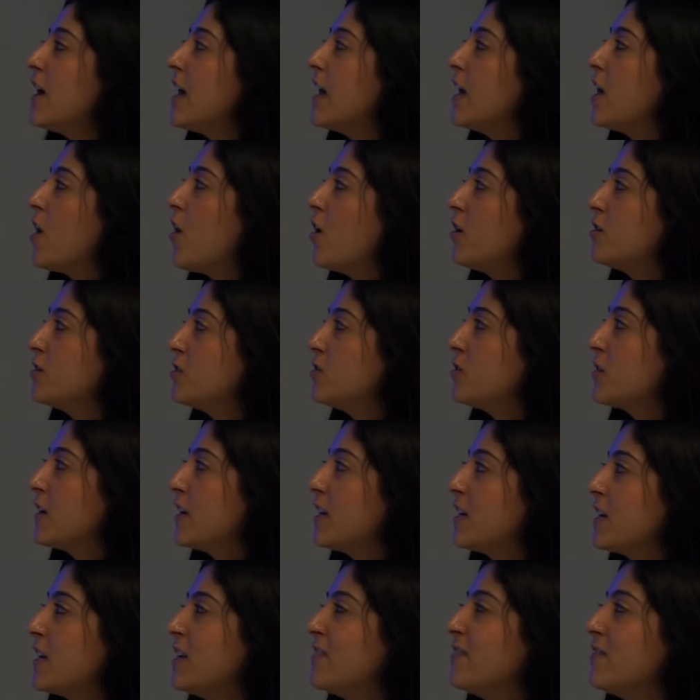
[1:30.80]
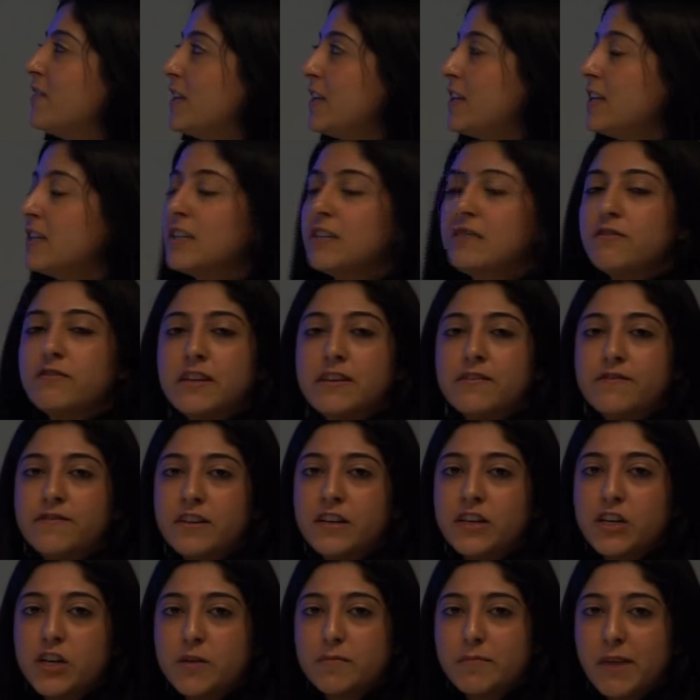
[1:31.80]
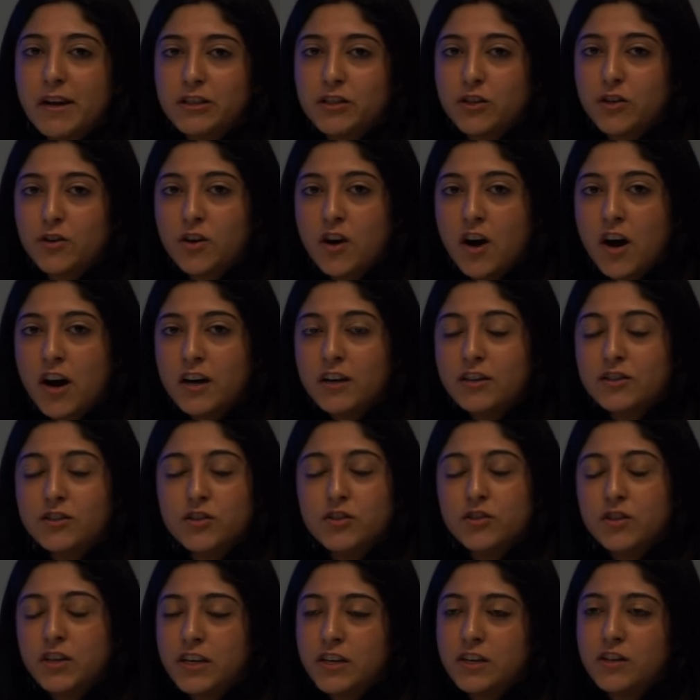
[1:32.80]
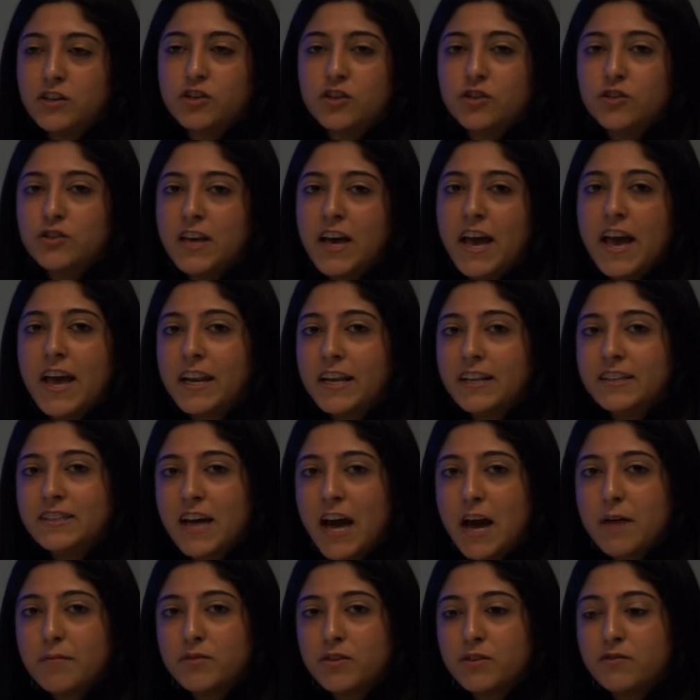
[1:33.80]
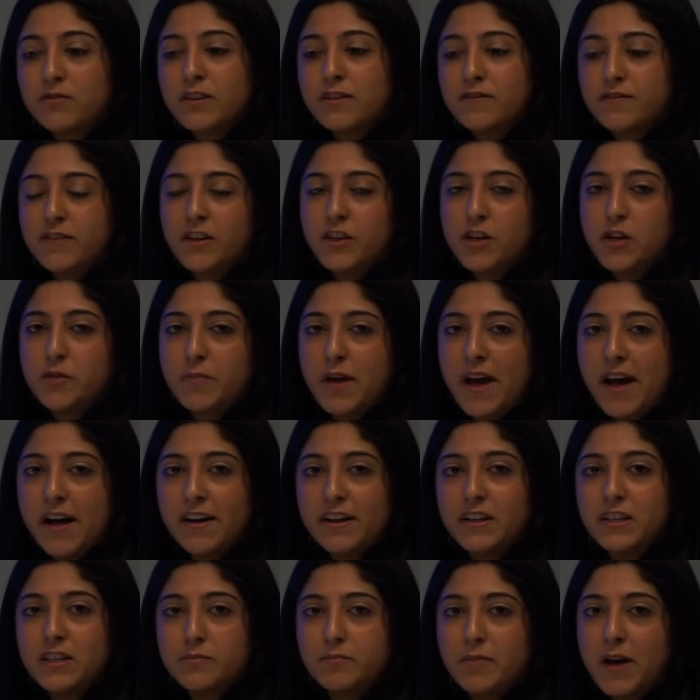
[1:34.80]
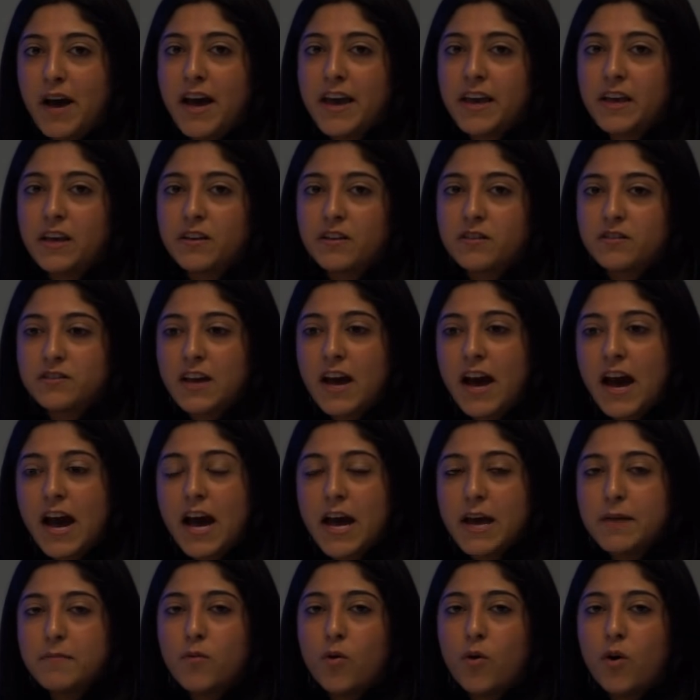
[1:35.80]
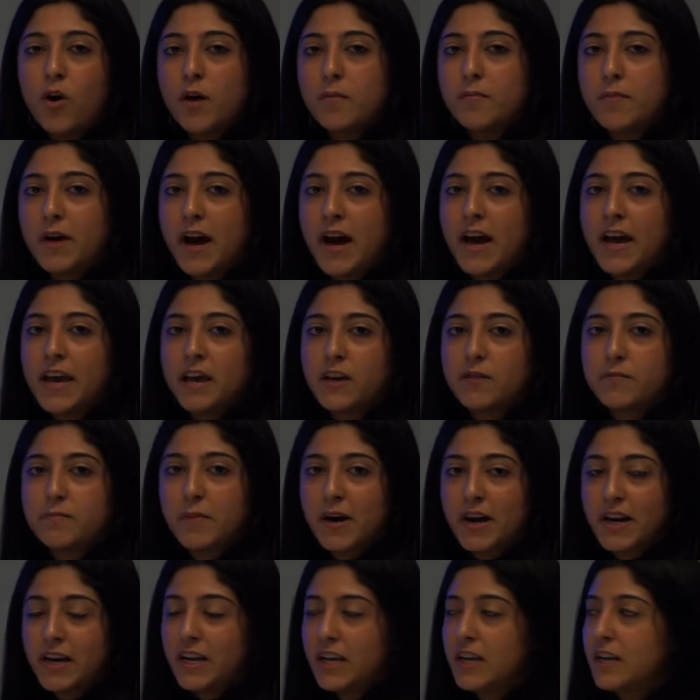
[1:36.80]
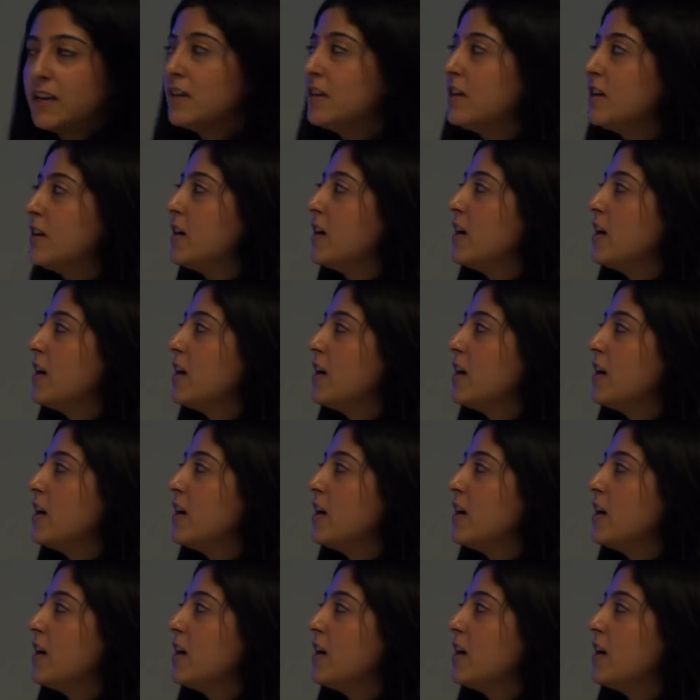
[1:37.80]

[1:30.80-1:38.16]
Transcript: It also can conveniently refill your Metro card, so you can choose at any time to refill your balance by time or by money.